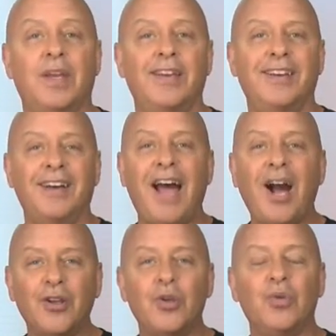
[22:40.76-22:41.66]
how
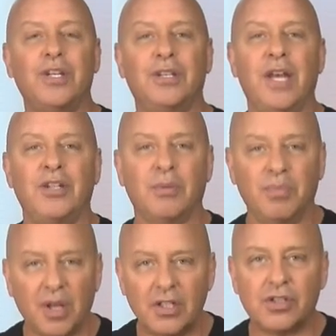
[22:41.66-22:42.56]
you eat and your
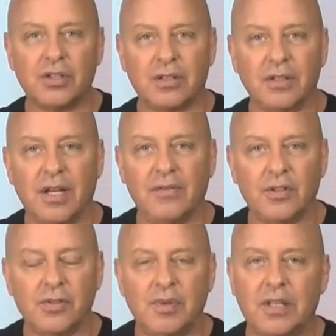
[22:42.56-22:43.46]
blood sugar
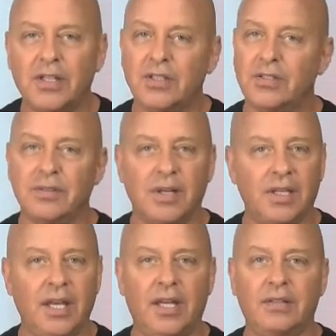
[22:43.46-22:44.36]
levels because,
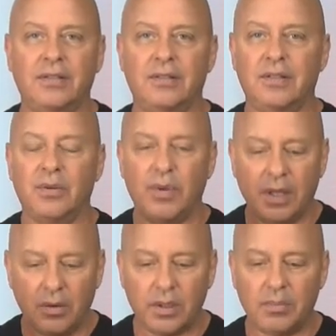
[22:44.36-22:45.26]
again, we
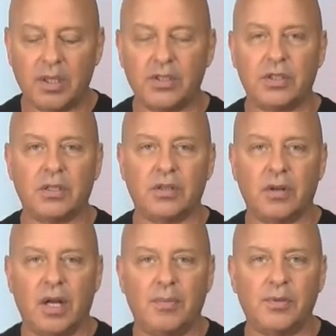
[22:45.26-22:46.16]
go into blood sugar
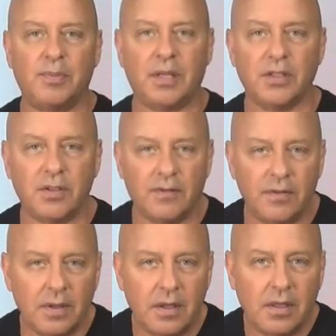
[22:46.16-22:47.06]
drops because of
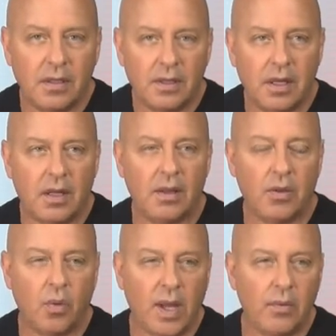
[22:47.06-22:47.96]

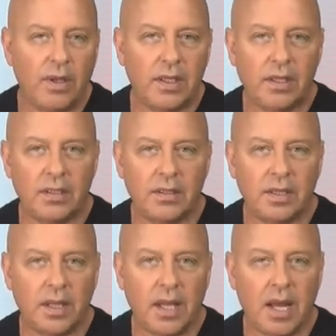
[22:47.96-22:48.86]
the way we eat
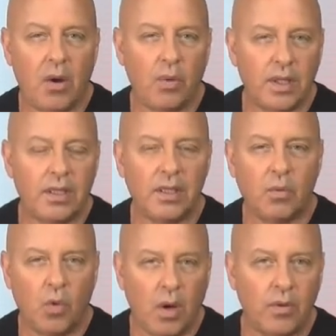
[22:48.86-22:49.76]
and how we eat
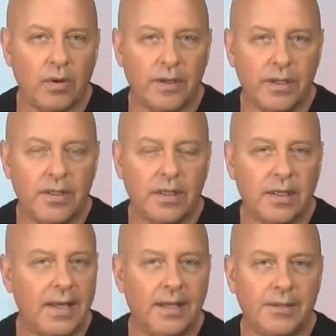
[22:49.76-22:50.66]
and what we're
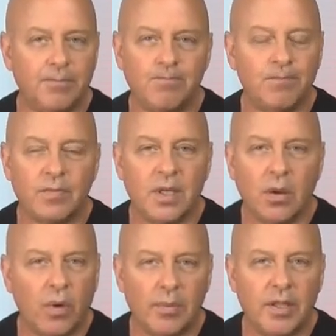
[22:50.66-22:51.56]
eating, and you
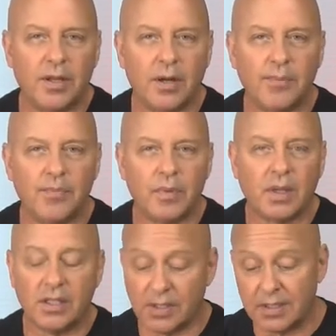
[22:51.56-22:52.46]
don't want to be there
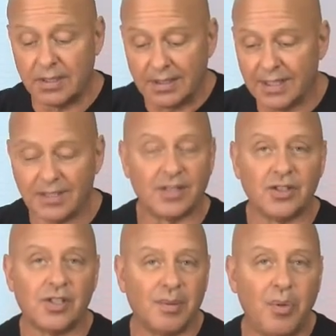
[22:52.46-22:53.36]
because it doesn't
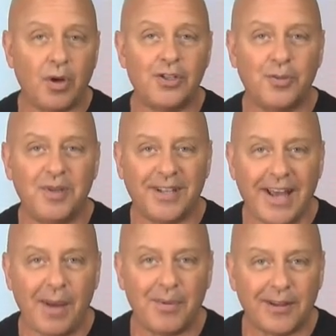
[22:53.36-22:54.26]
support you being
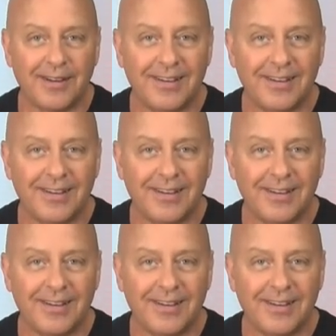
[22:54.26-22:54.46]
happy,